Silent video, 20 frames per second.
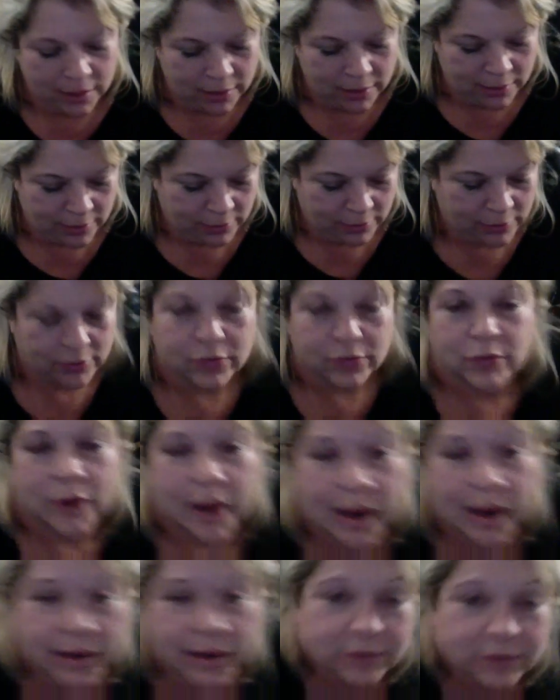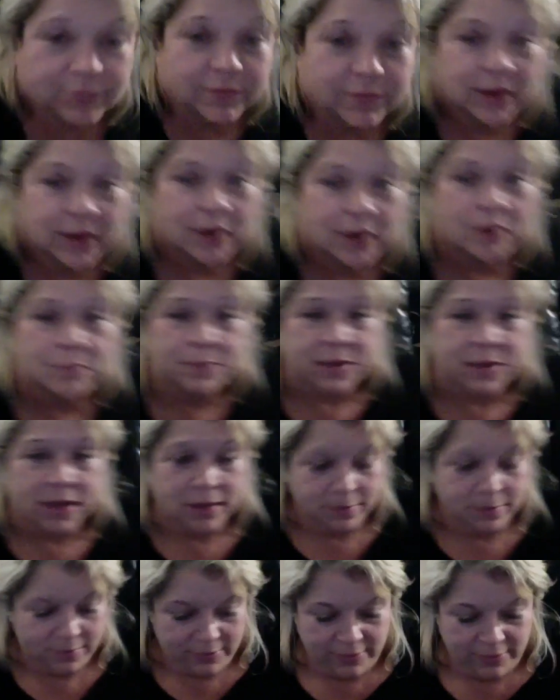you try and you fail,
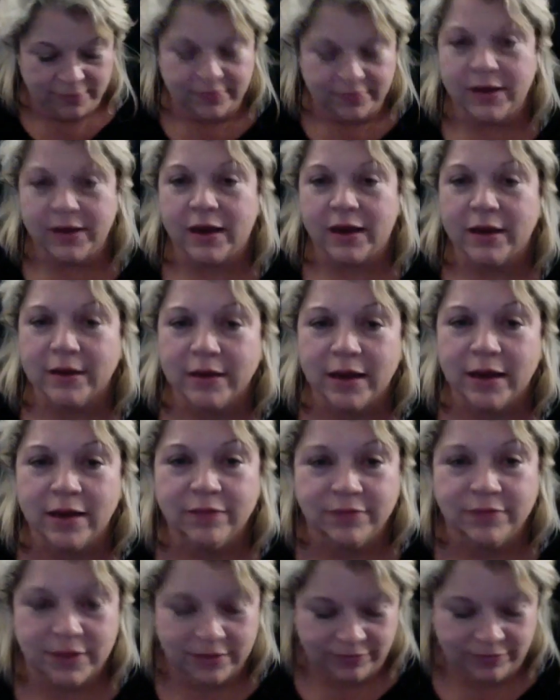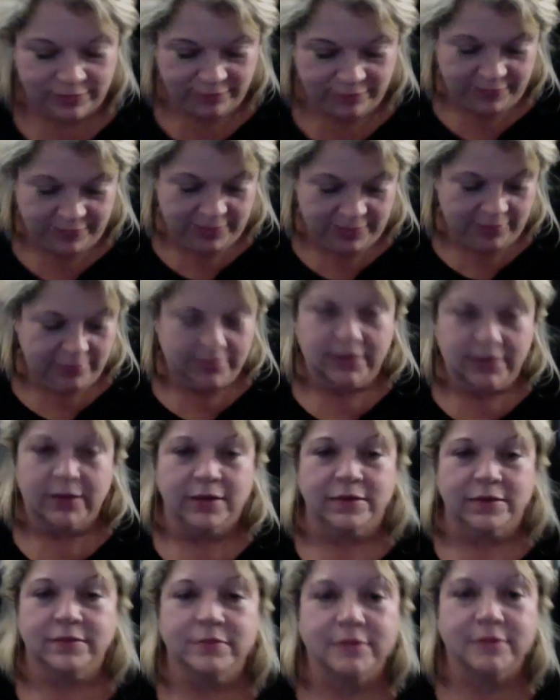but he's young enough that if he failed, he
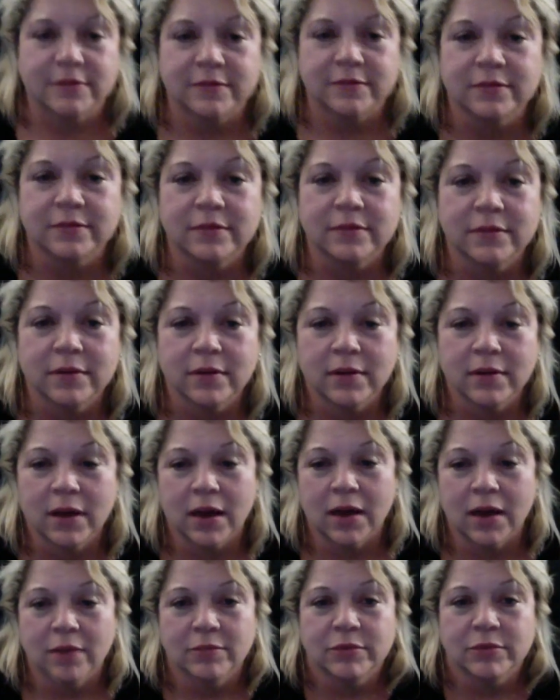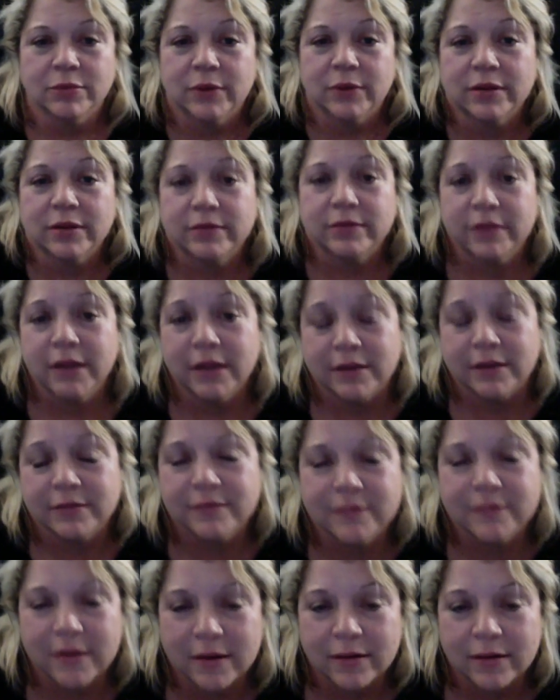could just do other things.
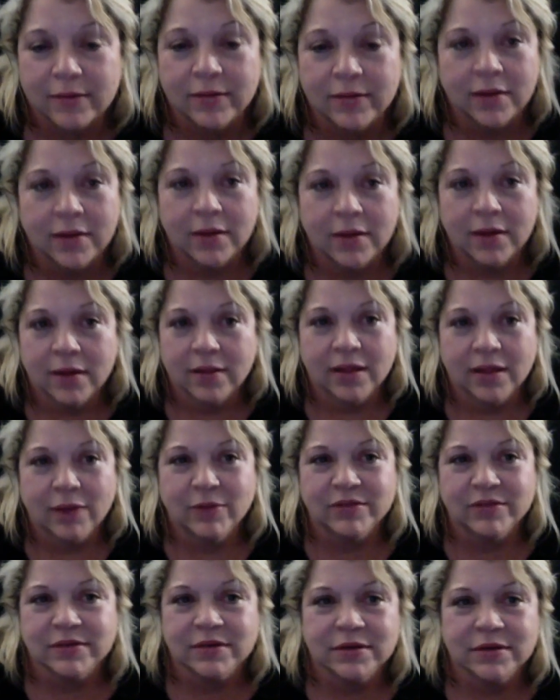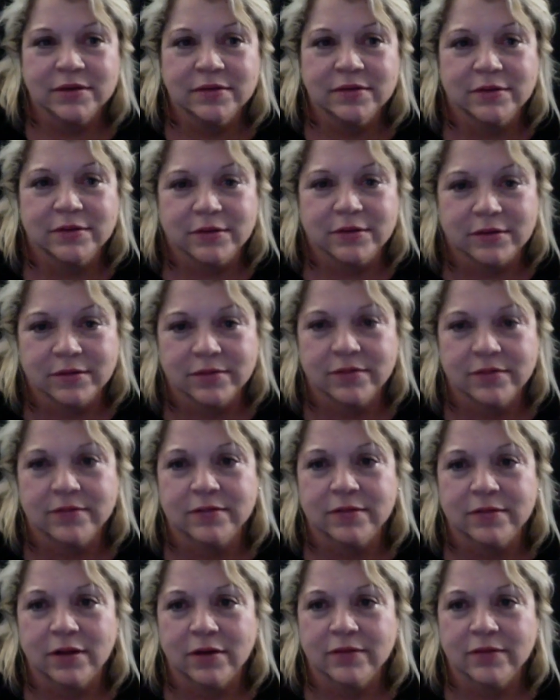So that wasn't a concern,
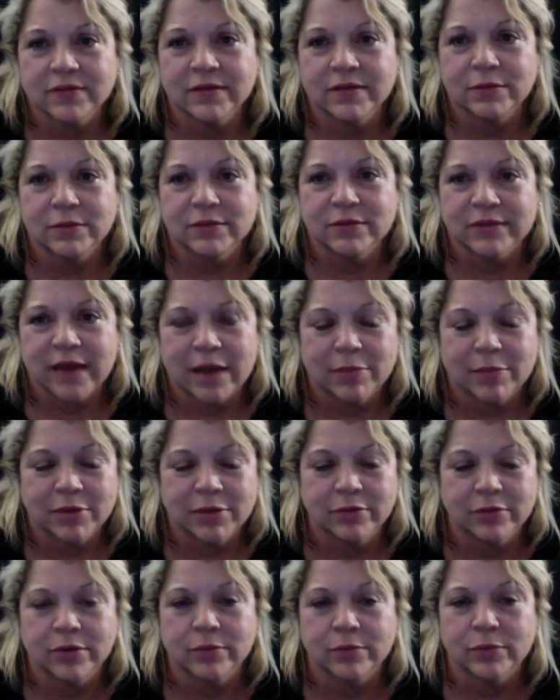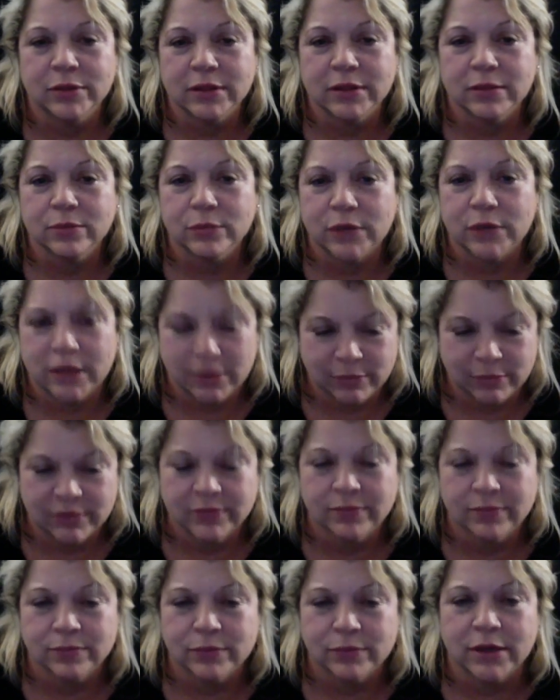as long as he was happy doing what he
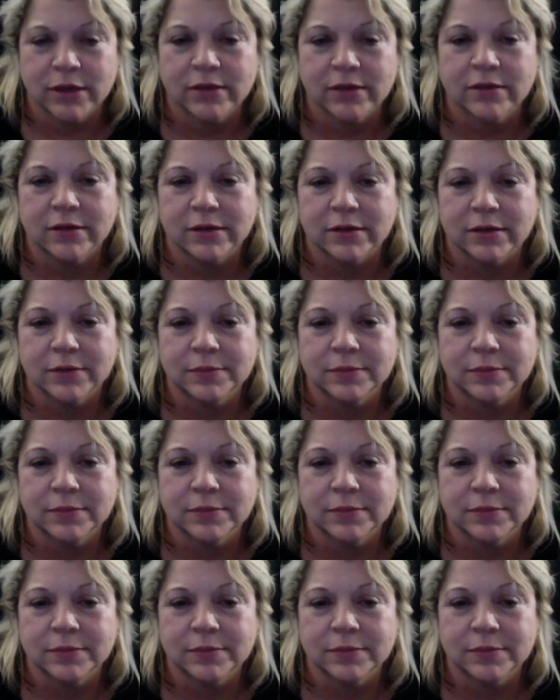was wanting to do.